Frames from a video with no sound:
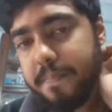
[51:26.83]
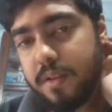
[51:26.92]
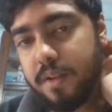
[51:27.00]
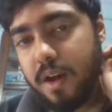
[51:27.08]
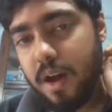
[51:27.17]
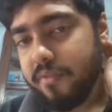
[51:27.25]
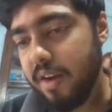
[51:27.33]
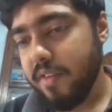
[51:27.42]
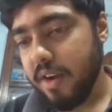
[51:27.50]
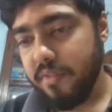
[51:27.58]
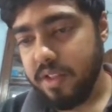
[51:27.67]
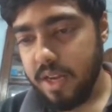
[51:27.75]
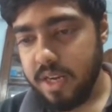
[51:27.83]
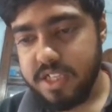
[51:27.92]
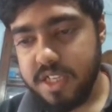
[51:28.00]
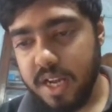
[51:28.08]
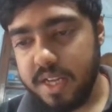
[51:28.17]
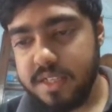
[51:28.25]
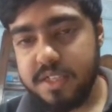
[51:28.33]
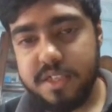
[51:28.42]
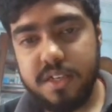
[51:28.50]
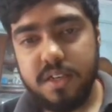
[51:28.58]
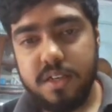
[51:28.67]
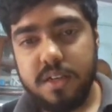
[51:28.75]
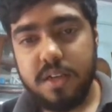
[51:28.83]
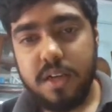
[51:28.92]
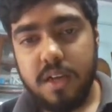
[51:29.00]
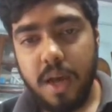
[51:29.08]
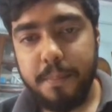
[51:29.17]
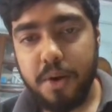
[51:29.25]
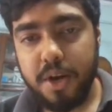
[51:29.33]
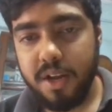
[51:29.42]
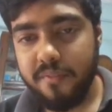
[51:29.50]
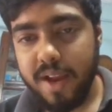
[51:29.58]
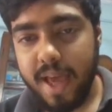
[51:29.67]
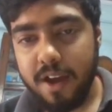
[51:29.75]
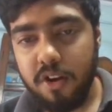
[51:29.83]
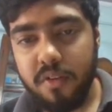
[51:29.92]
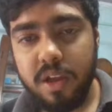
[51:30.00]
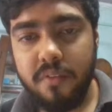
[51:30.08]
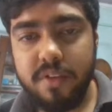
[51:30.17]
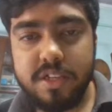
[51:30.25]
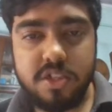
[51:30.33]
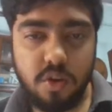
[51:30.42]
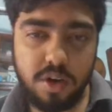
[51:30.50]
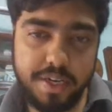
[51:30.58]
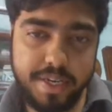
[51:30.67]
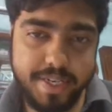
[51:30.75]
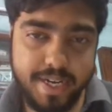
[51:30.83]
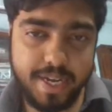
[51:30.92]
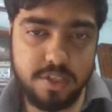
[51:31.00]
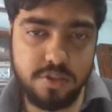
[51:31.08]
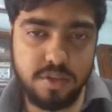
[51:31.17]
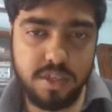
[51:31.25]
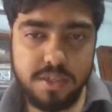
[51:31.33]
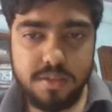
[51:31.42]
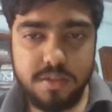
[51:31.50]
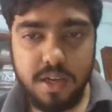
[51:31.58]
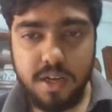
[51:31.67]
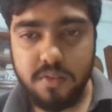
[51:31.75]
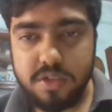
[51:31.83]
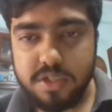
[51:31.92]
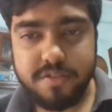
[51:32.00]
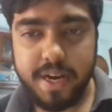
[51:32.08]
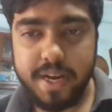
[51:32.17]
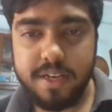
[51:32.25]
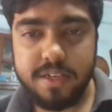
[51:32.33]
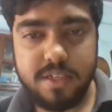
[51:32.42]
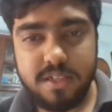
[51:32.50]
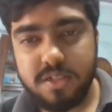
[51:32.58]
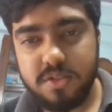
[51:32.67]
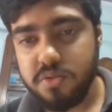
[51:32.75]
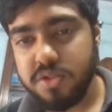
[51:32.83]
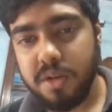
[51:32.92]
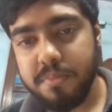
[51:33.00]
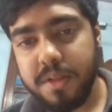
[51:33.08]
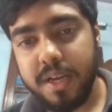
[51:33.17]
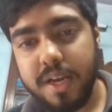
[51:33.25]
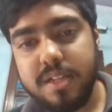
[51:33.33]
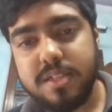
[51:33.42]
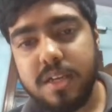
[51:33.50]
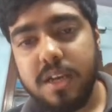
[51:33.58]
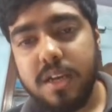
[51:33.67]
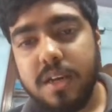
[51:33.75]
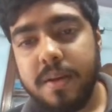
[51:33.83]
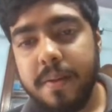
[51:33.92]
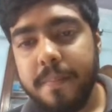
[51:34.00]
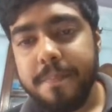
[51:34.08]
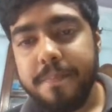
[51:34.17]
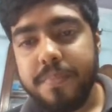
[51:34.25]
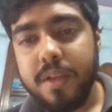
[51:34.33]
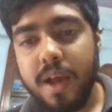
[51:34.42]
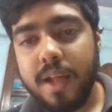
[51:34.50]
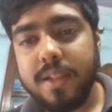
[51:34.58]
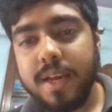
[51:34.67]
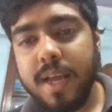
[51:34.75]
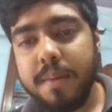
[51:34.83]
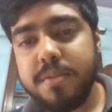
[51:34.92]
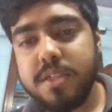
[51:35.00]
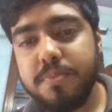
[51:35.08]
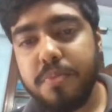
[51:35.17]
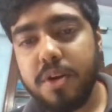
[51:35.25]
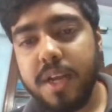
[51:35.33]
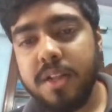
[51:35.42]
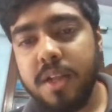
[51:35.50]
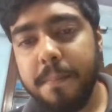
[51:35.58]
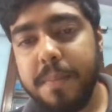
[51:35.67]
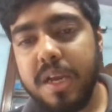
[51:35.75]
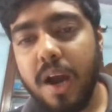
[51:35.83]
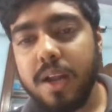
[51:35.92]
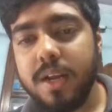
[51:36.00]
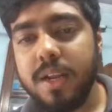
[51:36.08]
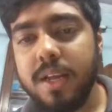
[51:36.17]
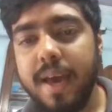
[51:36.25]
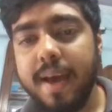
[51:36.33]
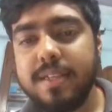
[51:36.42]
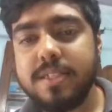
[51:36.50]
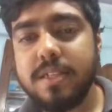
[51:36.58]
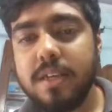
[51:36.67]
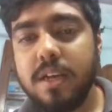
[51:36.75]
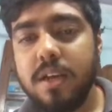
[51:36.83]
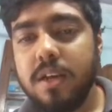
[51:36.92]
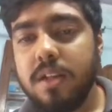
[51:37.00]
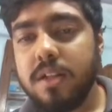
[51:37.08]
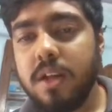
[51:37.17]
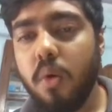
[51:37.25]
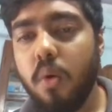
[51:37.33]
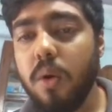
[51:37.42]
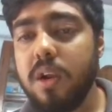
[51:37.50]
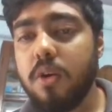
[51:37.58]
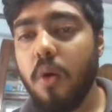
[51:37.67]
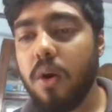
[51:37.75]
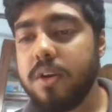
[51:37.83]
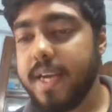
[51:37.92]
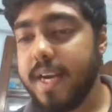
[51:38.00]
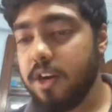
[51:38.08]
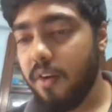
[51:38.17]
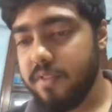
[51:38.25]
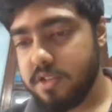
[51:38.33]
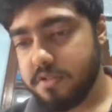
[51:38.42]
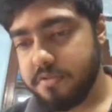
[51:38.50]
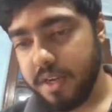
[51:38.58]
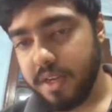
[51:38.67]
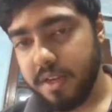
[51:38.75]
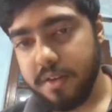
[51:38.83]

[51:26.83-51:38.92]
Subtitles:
After I've done with the initialization, I'm putting a flag over here which is not needed actually. I was trying just to do something else. And then I'm just putting the BRR as the whole content of the string.